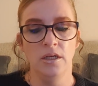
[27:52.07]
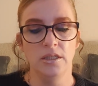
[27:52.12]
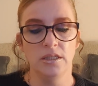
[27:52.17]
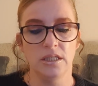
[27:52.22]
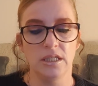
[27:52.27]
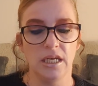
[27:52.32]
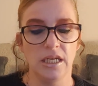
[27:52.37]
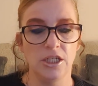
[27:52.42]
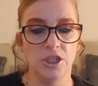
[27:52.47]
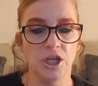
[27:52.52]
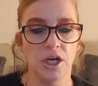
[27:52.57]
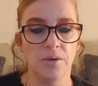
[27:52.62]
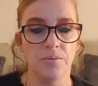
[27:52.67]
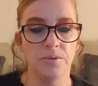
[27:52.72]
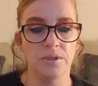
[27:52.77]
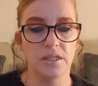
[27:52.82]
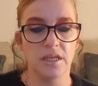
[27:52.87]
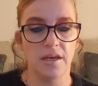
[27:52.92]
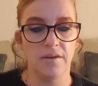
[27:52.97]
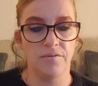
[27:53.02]
TJ
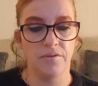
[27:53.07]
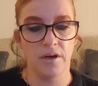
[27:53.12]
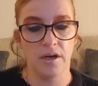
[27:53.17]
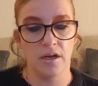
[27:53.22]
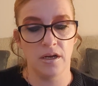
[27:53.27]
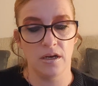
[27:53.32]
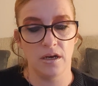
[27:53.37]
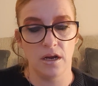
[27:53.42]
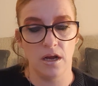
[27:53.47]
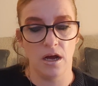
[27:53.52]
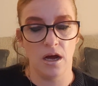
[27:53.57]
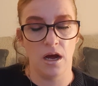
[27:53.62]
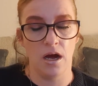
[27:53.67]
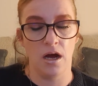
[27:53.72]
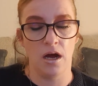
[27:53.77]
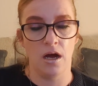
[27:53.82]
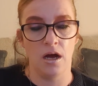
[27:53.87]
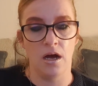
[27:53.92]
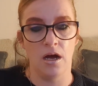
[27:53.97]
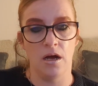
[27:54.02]
was given
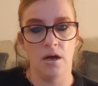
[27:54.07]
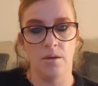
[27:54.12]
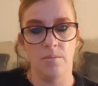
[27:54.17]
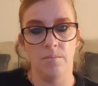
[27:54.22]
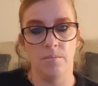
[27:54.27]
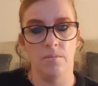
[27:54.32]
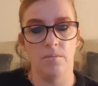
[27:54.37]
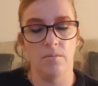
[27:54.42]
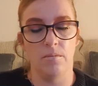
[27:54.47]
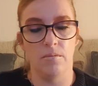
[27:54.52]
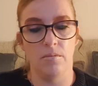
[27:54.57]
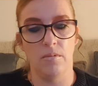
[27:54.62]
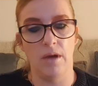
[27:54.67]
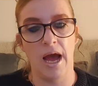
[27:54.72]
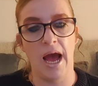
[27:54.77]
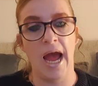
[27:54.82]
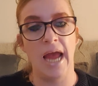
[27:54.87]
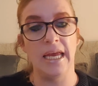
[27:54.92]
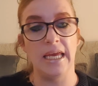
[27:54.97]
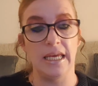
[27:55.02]

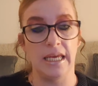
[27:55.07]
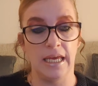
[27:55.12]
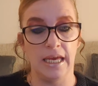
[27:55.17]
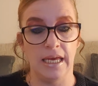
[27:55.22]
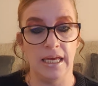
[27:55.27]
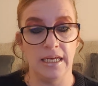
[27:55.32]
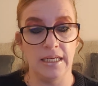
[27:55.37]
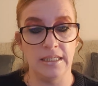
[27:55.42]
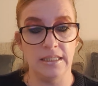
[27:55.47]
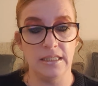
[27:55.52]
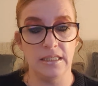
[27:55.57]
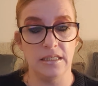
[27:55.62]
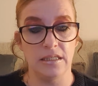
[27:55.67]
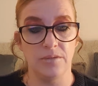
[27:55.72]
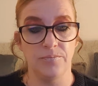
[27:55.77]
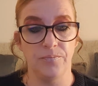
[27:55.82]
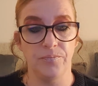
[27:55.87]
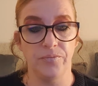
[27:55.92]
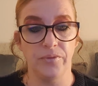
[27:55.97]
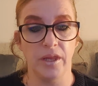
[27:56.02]
8 years
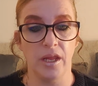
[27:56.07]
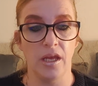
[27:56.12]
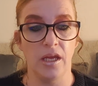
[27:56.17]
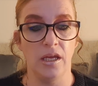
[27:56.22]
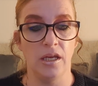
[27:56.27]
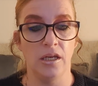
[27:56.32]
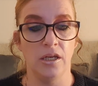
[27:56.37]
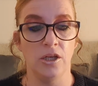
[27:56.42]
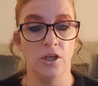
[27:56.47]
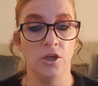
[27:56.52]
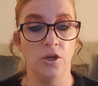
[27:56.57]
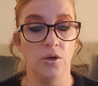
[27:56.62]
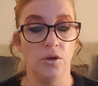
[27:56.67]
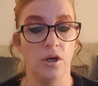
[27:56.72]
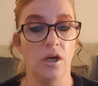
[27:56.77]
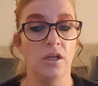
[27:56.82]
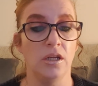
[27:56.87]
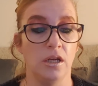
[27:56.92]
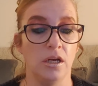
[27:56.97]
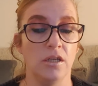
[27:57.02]
in a
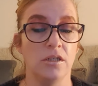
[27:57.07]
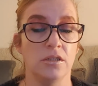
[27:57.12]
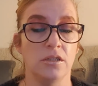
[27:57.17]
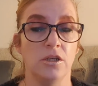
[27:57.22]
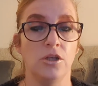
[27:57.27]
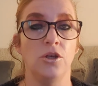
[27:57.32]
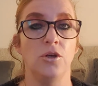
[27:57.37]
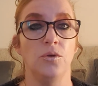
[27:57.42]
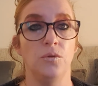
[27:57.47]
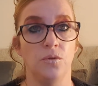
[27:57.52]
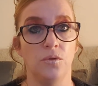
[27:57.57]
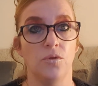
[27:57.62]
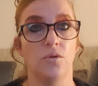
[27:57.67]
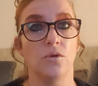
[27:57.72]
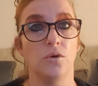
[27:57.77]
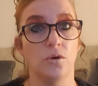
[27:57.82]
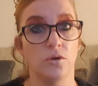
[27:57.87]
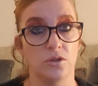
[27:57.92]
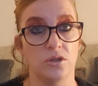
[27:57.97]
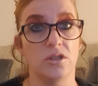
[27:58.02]
youth
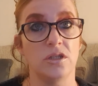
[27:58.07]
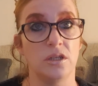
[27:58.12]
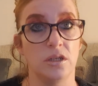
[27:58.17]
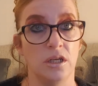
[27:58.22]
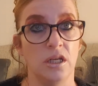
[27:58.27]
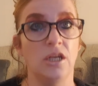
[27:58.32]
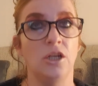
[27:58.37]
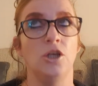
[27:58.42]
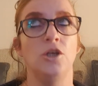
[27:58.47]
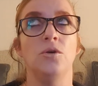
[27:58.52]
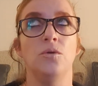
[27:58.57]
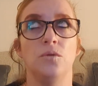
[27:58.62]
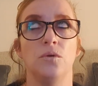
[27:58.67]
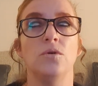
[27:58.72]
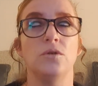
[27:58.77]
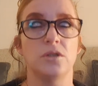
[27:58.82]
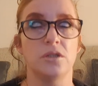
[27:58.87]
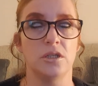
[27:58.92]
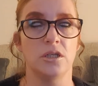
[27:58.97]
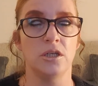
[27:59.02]

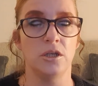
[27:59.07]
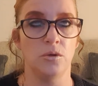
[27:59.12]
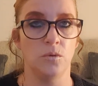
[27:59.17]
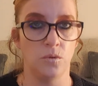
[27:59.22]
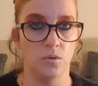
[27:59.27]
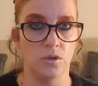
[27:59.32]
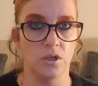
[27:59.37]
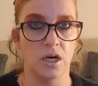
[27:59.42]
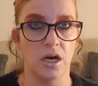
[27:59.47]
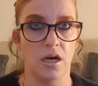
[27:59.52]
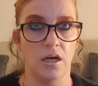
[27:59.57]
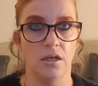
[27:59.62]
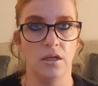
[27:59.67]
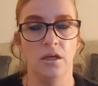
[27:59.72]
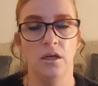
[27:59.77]
custody order.